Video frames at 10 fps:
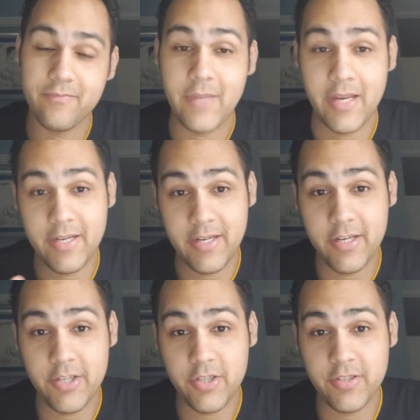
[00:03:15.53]
And in
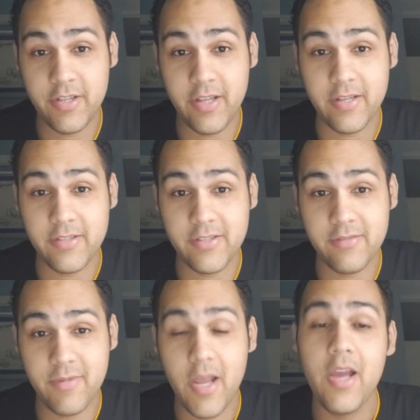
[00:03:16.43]
addition to that,
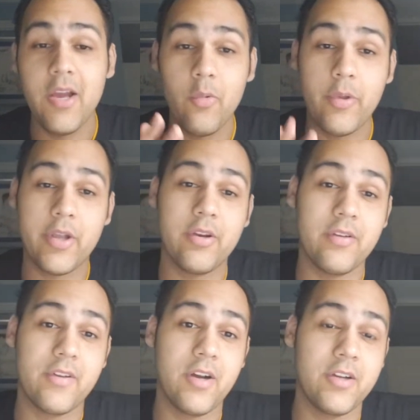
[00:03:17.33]
we could
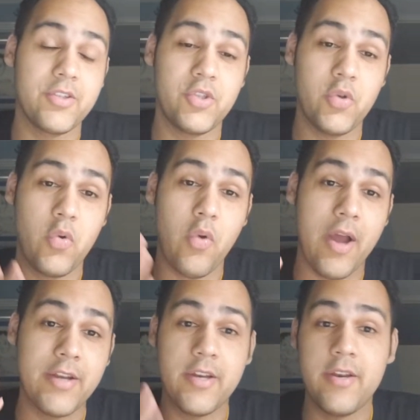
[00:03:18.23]
have gone to
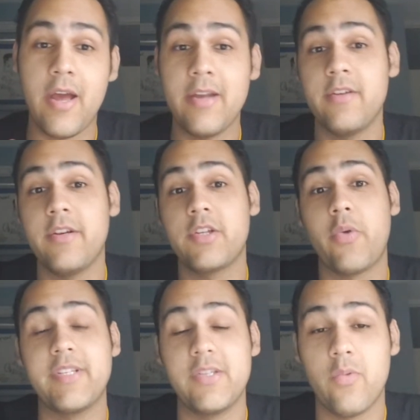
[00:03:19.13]
an
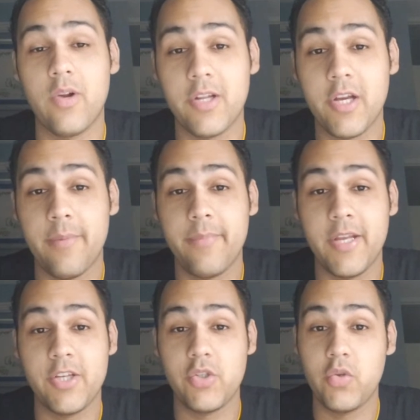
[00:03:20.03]
Under-20 World Cup
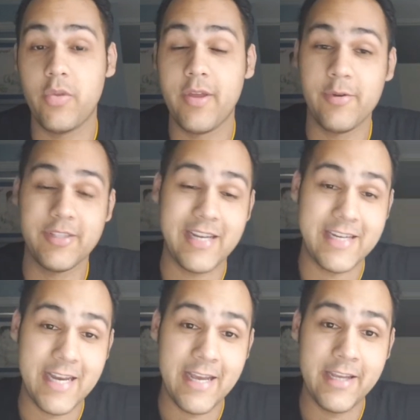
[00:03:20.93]
in
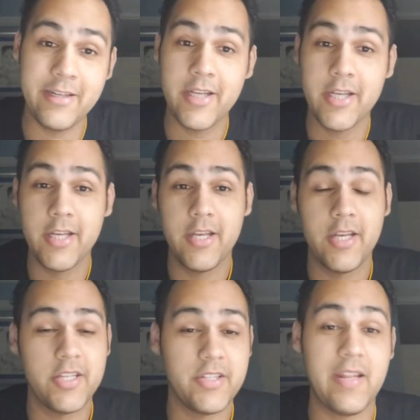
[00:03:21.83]
2009.
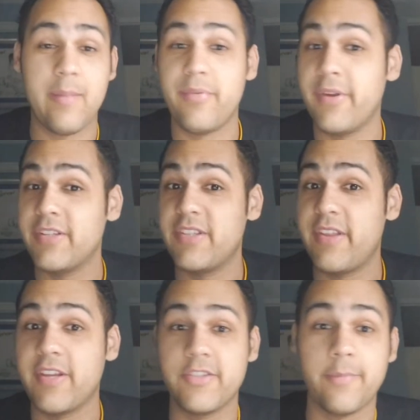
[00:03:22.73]
So that brings
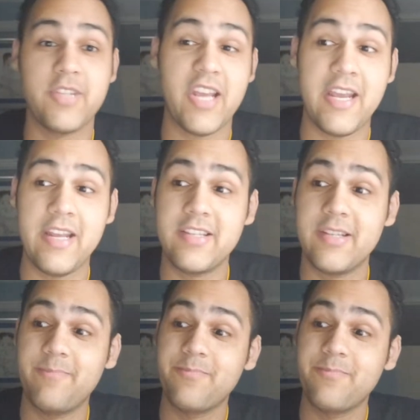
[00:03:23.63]
things up to 8.